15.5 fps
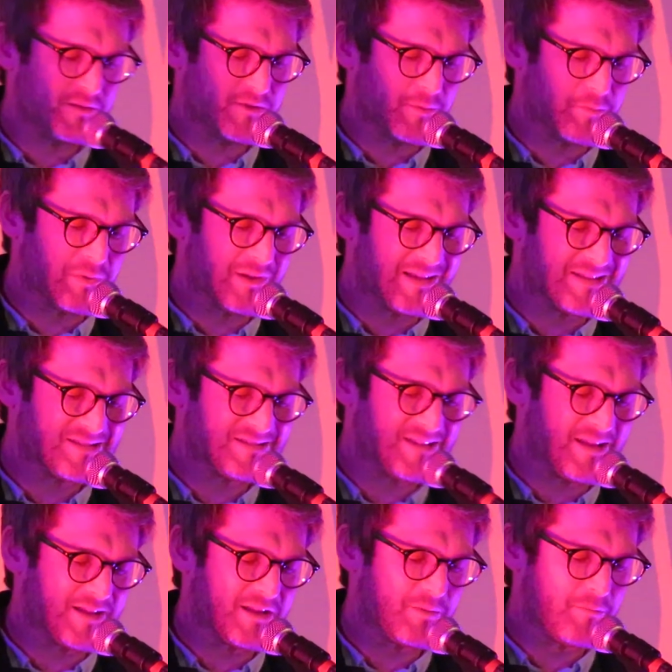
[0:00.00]
their place
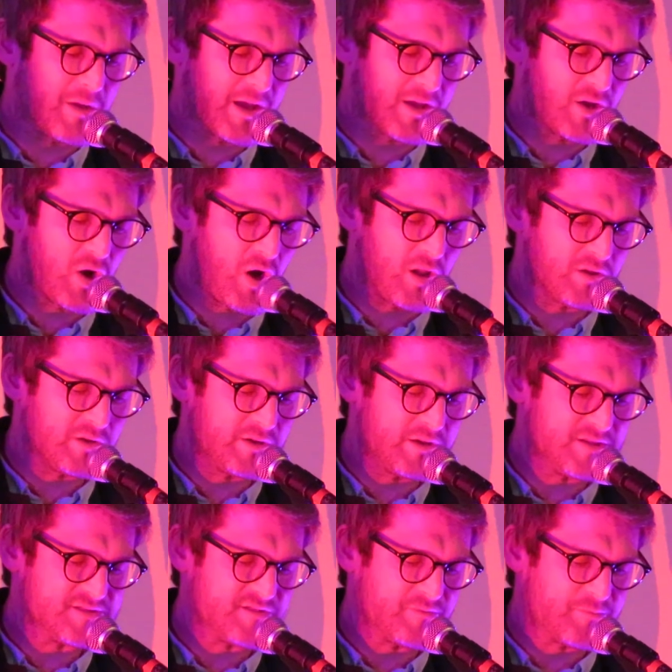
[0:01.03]
taken by
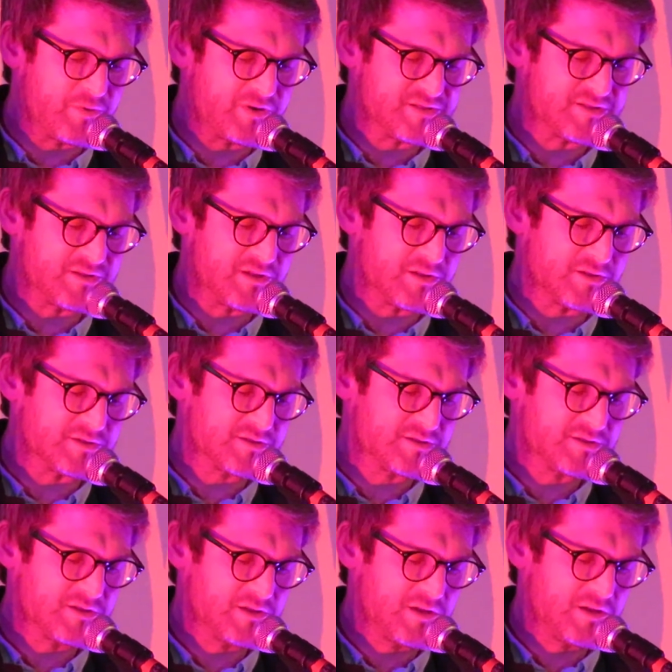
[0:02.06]
colonies of
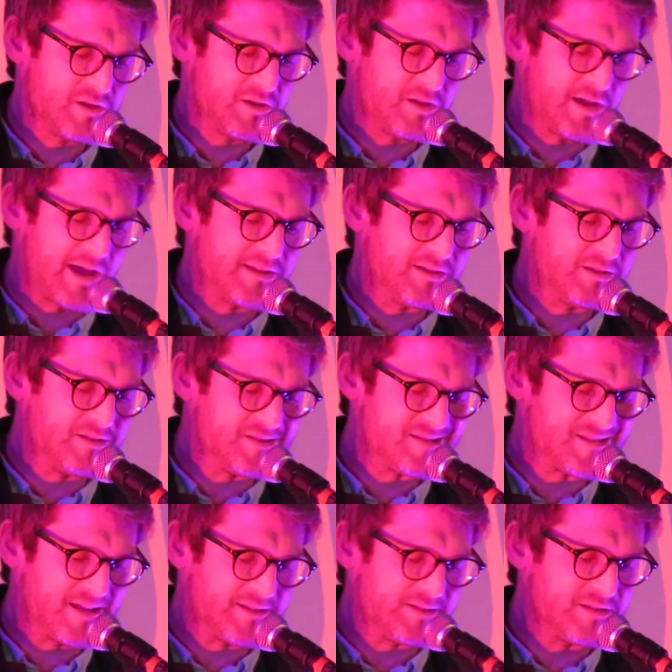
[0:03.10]
prisoners, and the
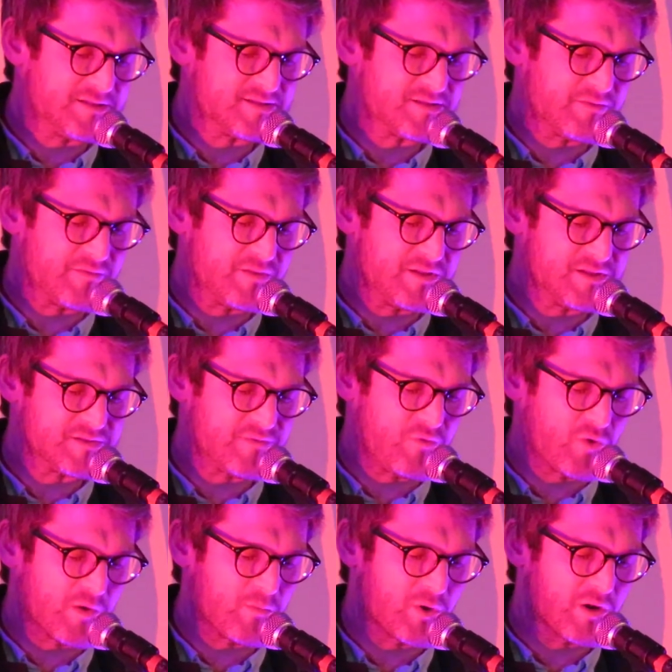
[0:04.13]
descendants of
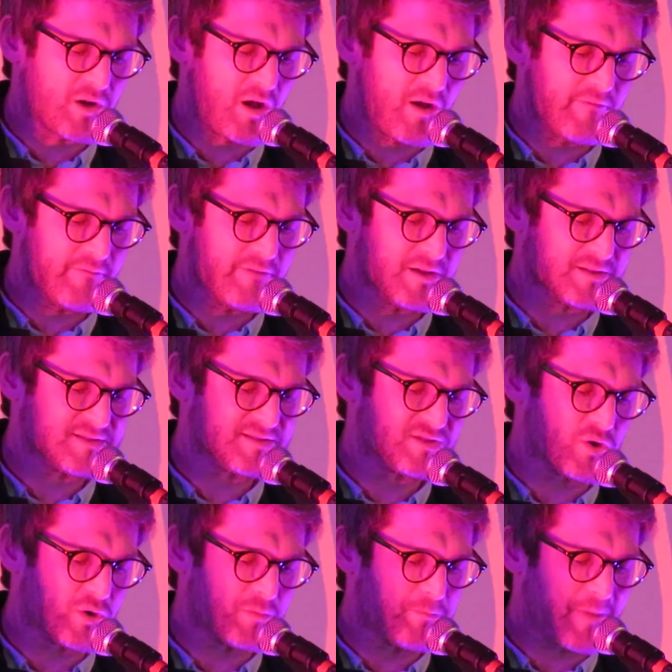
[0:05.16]
these former
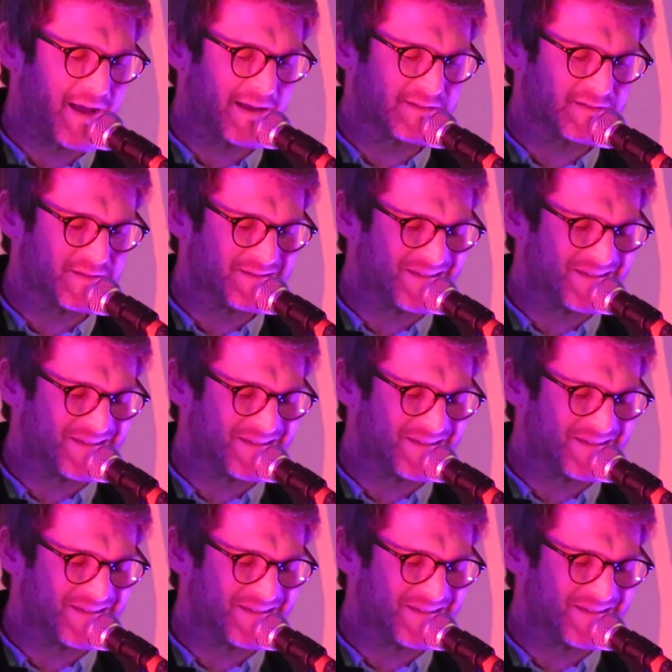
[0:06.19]
convicts turn back